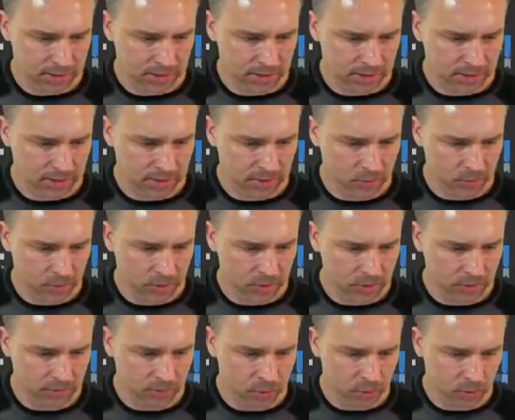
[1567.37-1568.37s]
it will,
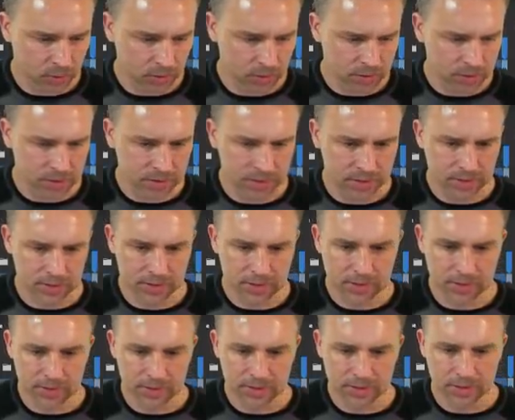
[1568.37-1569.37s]
of course,
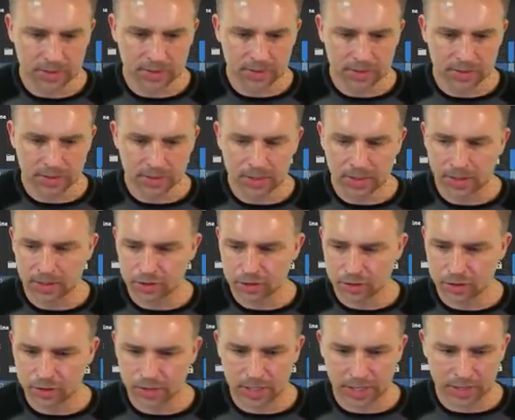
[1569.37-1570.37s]
it
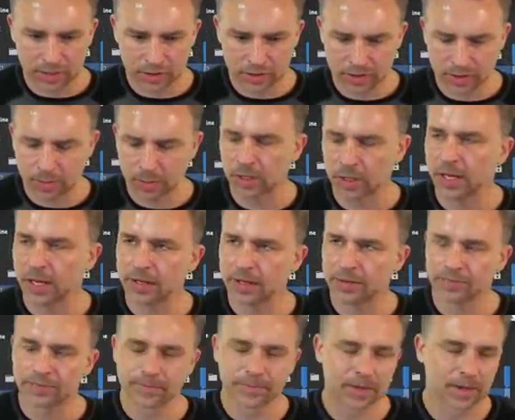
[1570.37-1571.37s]
should actually play.
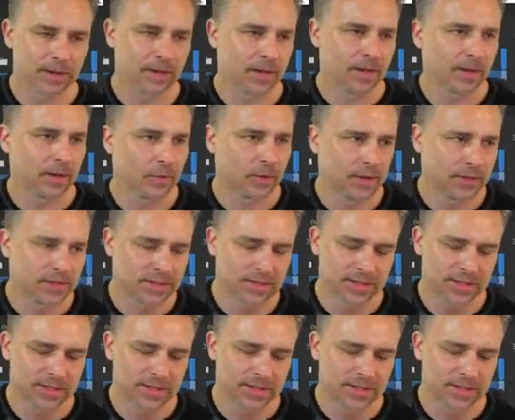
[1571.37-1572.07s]
Anyways.